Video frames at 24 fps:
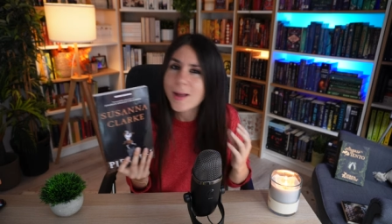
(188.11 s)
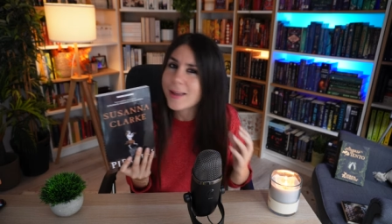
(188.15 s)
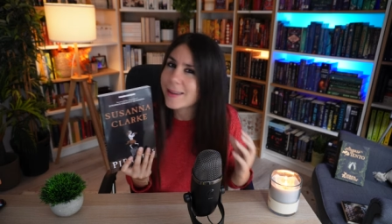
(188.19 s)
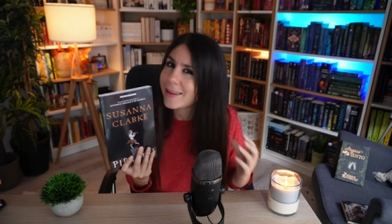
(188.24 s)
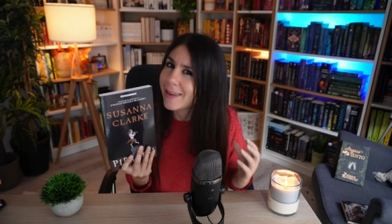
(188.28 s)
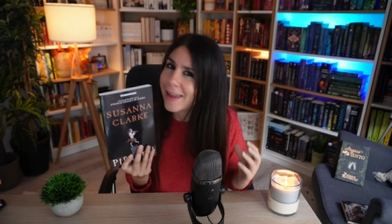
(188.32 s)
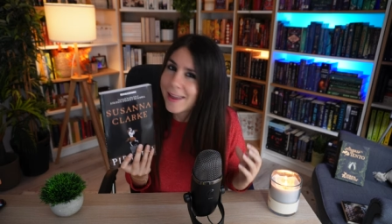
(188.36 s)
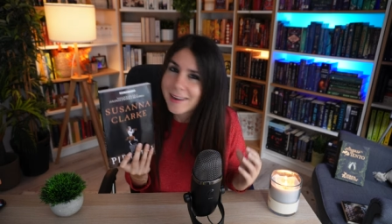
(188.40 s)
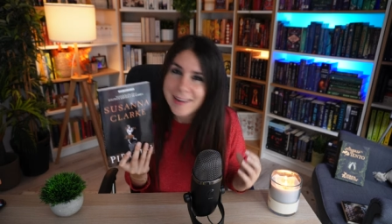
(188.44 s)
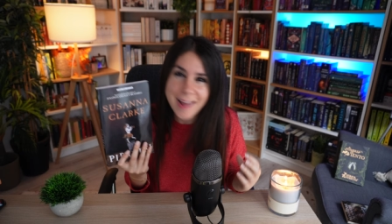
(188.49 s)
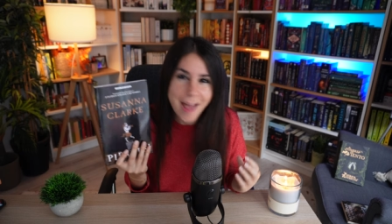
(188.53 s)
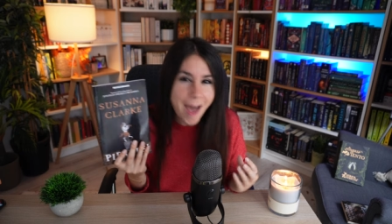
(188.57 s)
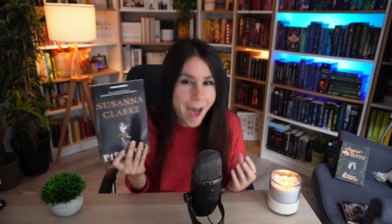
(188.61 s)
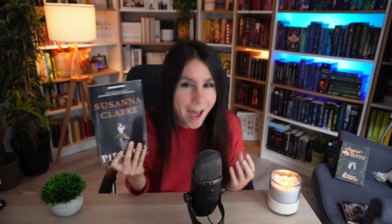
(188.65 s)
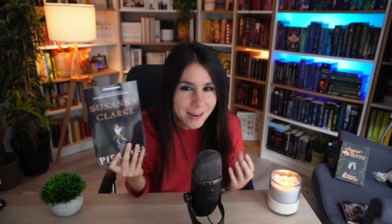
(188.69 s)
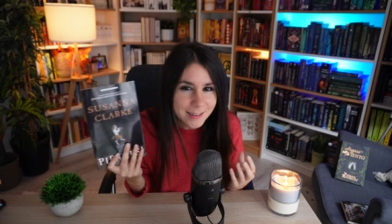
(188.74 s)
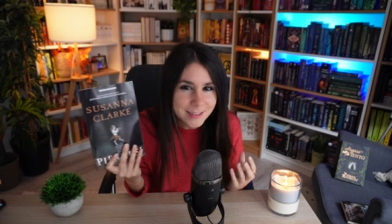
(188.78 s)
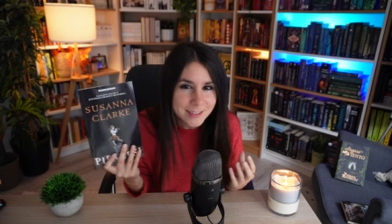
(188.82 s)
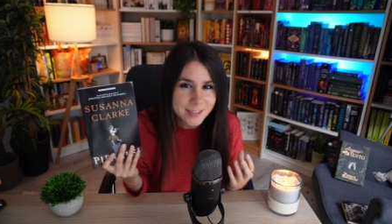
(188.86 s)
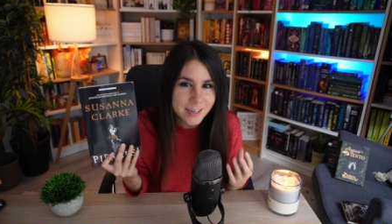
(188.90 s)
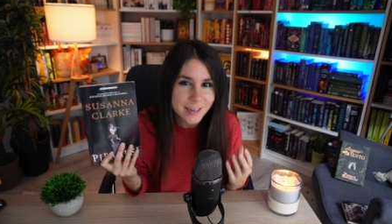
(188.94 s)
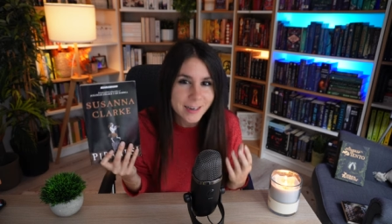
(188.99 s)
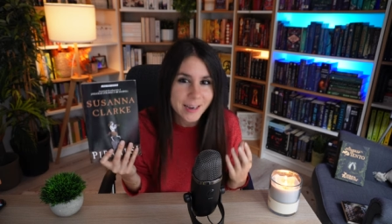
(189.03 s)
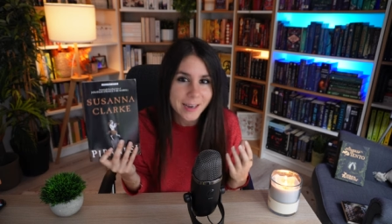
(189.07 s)
again,
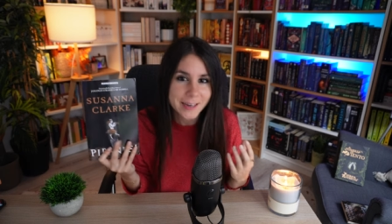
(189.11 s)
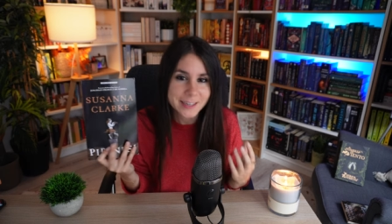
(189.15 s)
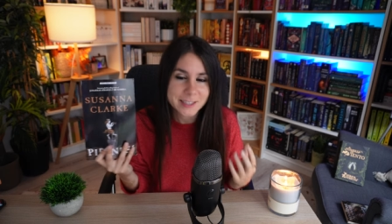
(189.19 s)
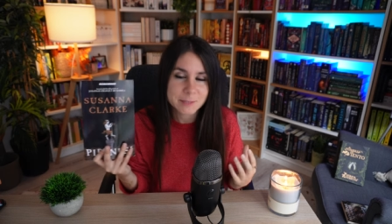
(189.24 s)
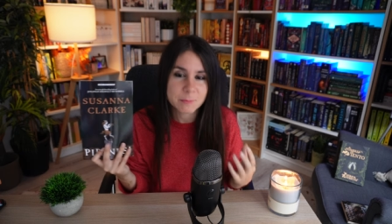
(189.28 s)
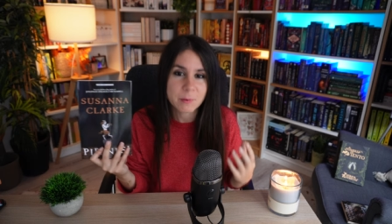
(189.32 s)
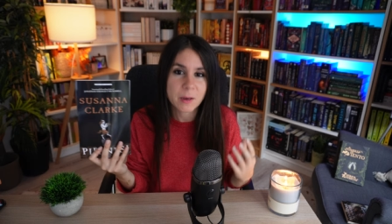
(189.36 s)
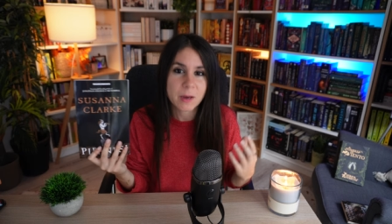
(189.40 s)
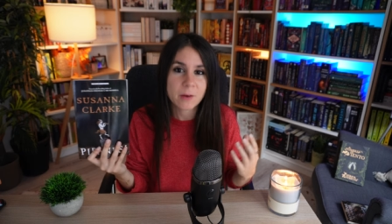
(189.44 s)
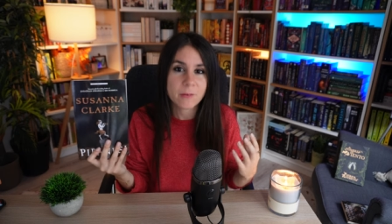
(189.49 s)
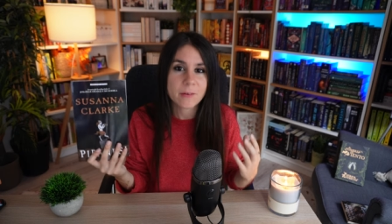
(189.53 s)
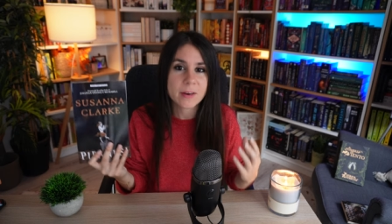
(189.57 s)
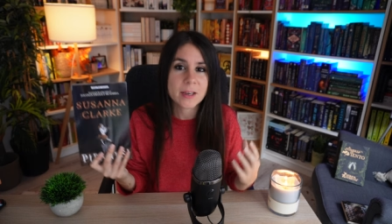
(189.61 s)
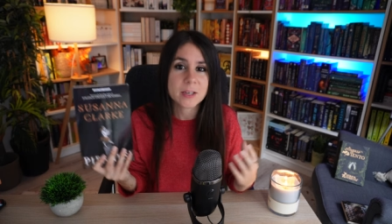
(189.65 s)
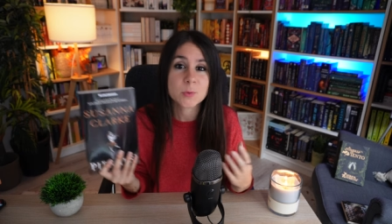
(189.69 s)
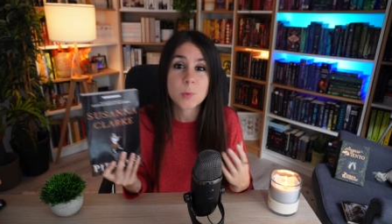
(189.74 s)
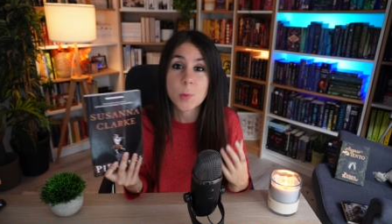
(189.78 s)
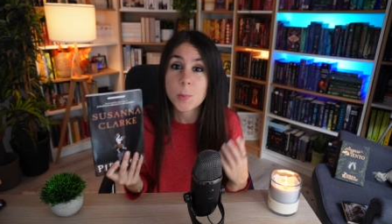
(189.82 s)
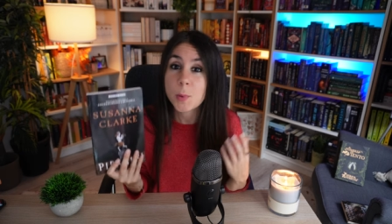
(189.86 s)
hunting experience.